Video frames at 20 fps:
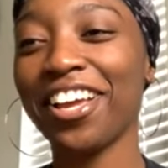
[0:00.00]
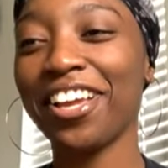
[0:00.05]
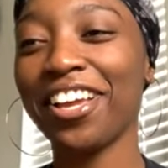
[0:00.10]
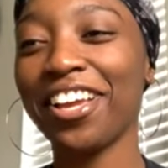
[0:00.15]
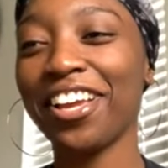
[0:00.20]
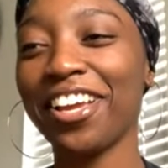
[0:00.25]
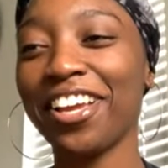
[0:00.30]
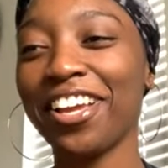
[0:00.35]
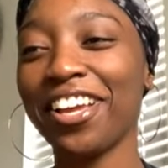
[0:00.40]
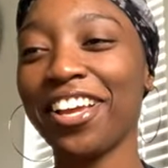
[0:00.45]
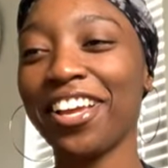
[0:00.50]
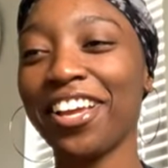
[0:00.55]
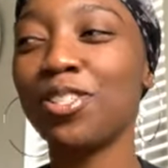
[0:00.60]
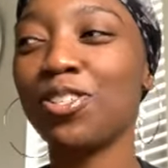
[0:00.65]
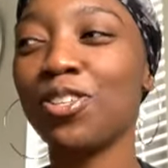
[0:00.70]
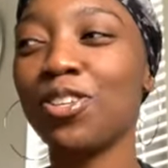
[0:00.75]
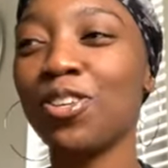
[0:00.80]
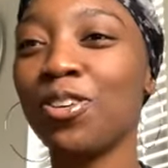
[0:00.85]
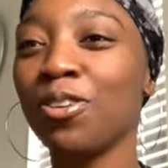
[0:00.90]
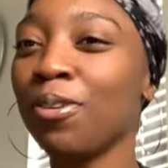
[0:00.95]
Okay, Amy, do
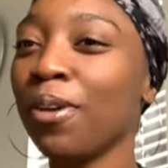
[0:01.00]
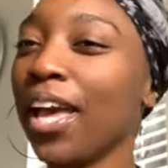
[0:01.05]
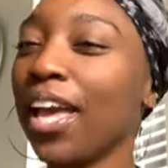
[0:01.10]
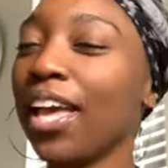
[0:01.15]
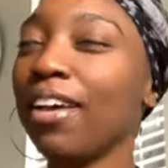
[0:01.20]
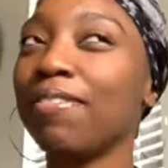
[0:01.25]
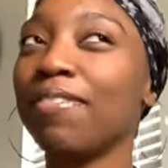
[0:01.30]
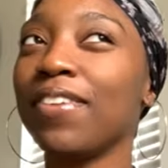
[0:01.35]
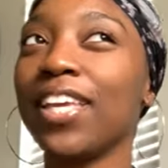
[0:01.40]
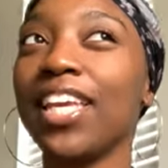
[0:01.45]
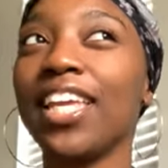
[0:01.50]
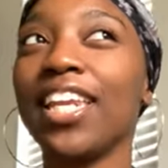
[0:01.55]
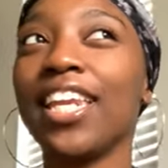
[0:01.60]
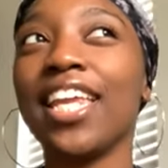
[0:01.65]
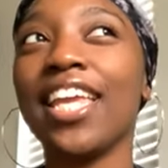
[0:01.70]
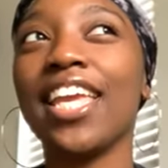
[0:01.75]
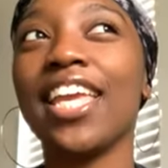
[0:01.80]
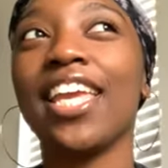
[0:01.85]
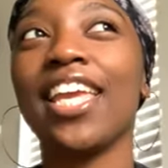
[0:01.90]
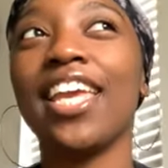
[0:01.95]
you have
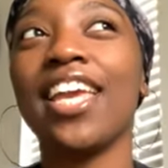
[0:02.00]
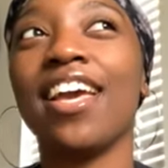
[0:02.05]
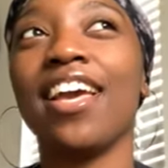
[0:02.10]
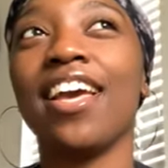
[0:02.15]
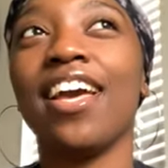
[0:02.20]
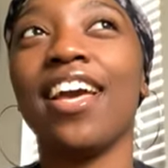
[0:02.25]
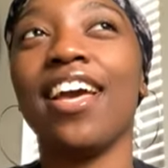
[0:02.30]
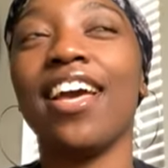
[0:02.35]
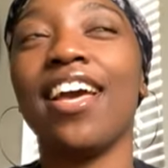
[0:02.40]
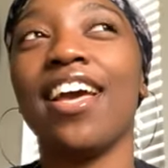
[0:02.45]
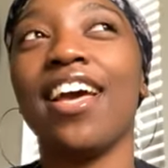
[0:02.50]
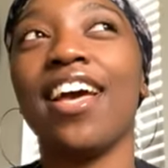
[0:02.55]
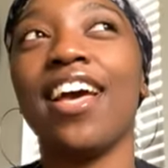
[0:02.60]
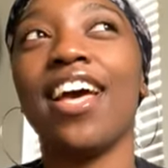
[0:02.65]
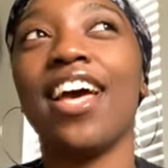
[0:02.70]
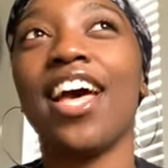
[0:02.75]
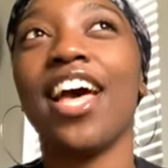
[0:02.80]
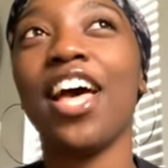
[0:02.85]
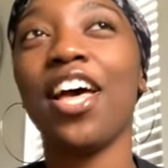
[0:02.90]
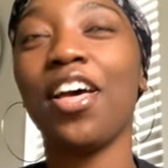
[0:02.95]
any
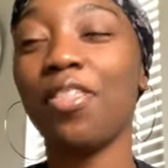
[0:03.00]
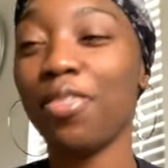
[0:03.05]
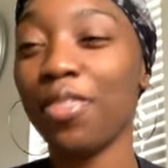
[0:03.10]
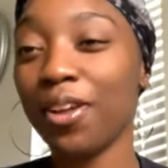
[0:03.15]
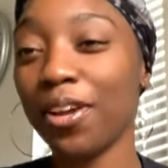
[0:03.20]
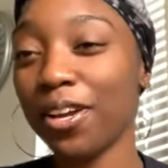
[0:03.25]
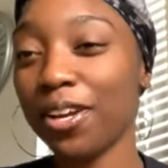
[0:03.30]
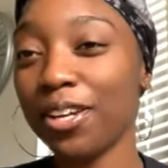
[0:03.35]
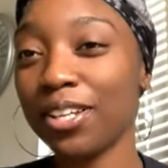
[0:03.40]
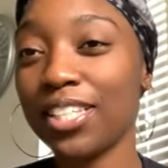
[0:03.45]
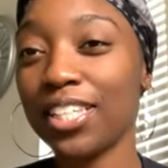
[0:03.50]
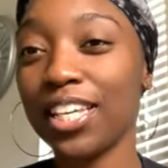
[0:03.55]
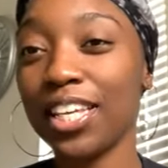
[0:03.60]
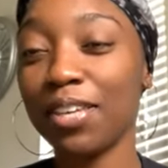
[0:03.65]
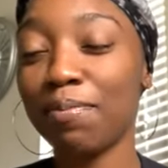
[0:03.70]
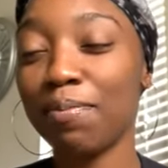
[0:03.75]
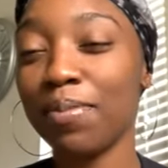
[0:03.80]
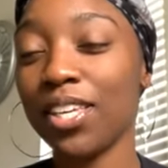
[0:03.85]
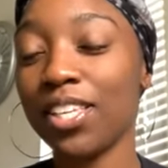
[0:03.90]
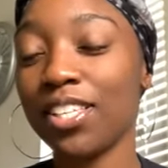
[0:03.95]
other
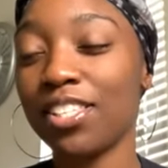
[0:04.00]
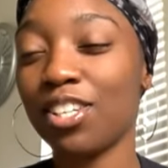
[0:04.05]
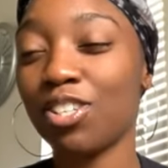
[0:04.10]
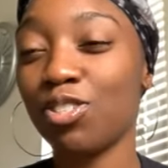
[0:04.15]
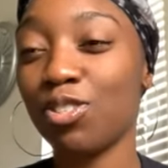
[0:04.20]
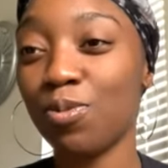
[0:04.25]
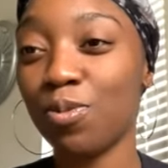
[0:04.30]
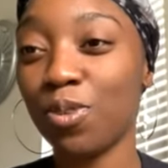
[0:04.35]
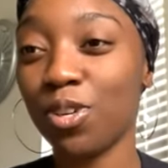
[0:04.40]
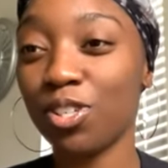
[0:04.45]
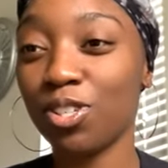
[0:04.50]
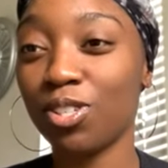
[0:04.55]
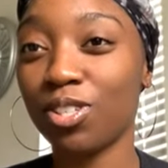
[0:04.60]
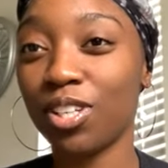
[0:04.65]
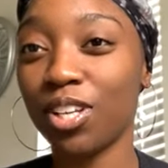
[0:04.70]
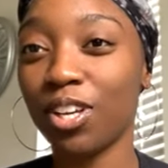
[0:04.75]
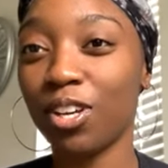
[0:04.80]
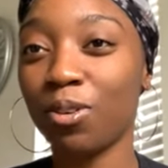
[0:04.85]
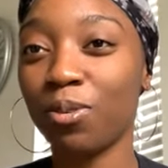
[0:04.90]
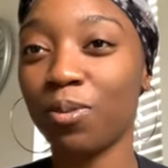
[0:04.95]
tidbits that you want to
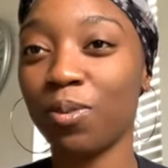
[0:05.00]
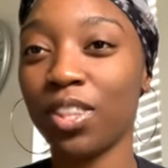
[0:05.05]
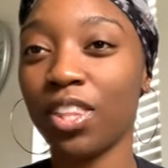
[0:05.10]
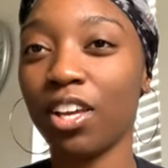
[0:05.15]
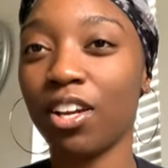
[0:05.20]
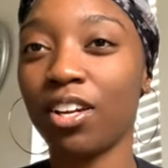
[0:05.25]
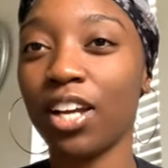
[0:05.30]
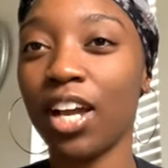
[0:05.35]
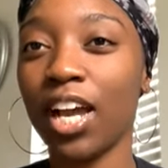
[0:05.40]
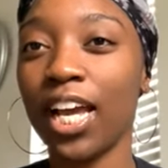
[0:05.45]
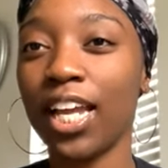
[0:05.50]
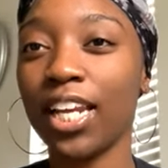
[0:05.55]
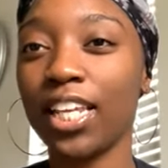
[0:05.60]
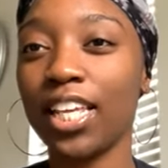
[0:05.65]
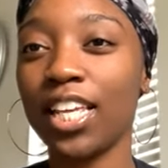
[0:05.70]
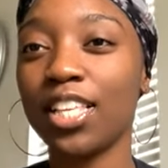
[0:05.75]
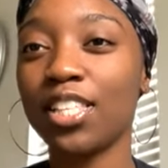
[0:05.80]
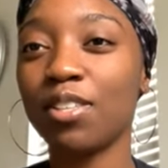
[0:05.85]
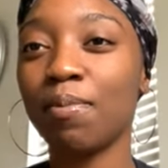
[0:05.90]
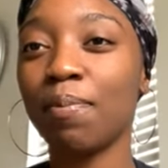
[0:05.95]
share with our
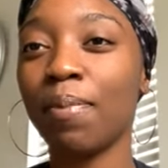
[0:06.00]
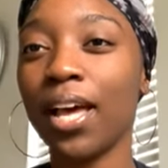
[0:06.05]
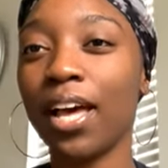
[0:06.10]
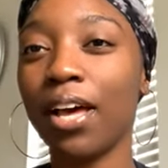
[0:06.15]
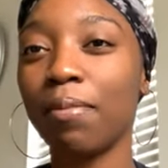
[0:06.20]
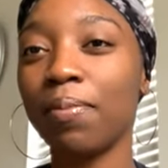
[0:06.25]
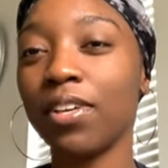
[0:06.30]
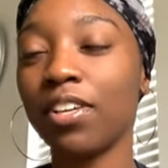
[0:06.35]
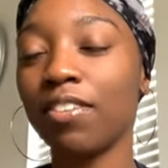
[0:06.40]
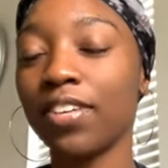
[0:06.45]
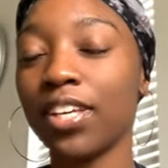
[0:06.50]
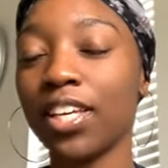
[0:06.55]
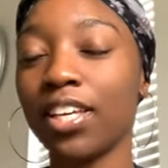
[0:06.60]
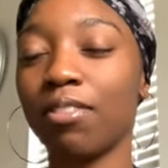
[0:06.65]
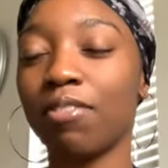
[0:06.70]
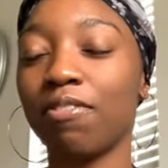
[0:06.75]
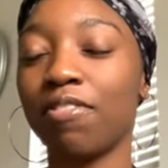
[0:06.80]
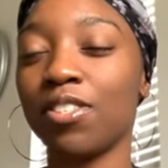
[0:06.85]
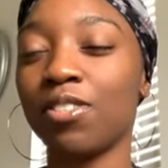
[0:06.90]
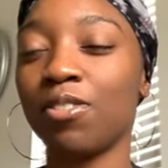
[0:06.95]
audience about pelvic
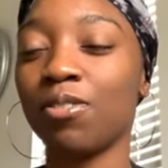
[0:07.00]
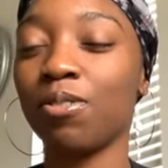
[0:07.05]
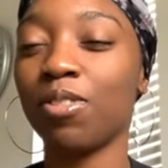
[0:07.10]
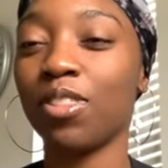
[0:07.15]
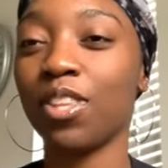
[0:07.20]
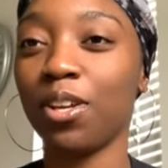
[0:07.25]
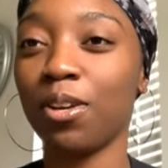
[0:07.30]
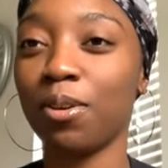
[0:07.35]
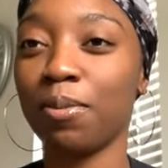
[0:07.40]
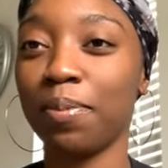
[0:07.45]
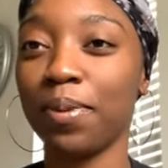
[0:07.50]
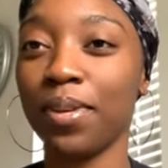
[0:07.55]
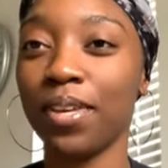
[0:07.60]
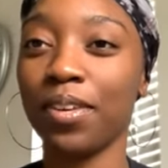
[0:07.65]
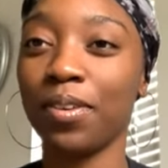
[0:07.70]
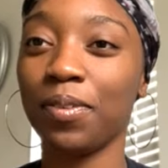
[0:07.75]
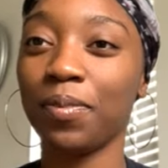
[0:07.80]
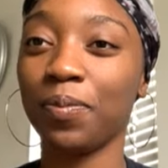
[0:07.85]
health physical therapy?